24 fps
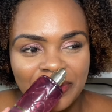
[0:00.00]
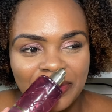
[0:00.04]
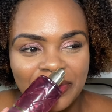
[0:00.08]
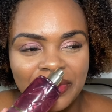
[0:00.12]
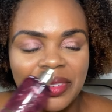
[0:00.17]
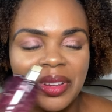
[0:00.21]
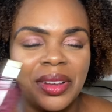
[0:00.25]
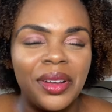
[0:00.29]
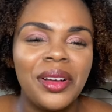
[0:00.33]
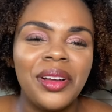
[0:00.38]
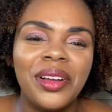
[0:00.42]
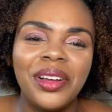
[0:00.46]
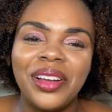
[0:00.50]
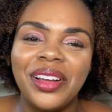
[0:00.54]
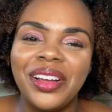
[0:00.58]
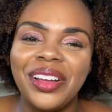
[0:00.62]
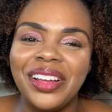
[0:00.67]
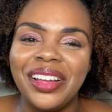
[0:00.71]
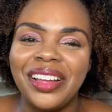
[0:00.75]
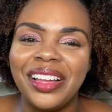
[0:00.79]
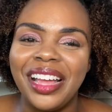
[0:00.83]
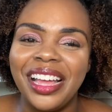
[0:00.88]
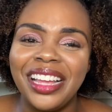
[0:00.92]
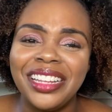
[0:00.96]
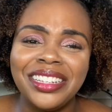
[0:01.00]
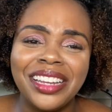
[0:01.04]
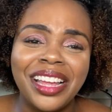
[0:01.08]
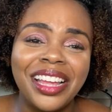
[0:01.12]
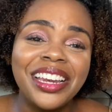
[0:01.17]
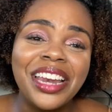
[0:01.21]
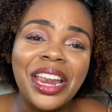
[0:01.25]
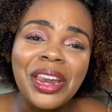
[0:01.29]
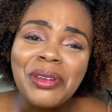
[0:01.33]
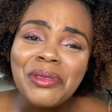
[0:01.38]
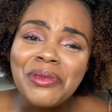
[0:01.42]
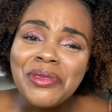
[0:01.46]

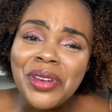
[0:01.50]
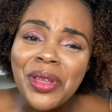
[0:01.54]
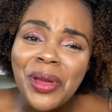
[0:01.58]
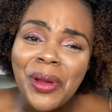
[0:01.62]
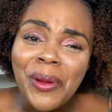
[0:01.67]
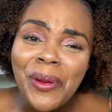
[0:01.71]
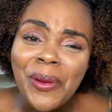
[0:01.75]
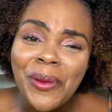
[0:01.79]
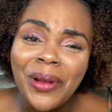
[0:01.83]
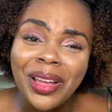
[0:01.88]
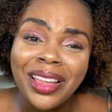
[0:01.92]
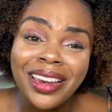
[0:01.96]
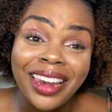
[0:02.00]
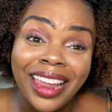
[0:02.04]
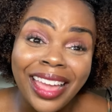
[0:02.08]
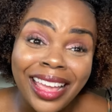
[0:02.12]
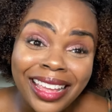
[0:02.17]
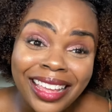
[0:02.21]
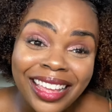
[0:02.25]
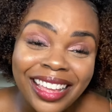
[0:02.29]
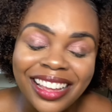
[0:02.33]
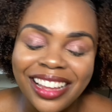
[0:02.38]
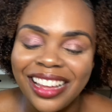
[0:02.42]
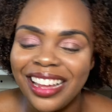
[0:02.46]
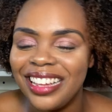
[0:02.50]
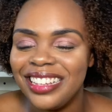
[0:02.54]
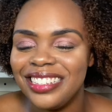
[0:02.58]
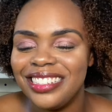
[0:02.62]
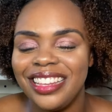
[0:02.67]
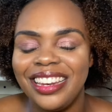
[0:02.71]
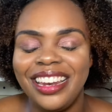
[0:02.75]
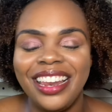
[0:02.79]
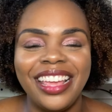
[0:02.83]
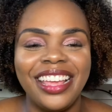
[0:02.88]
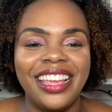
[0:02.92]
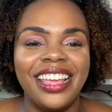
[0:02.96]
I don't know, I like it, guys. I
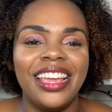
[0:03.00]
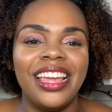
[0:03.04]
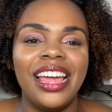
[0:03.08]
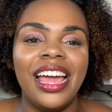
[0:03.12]
like it,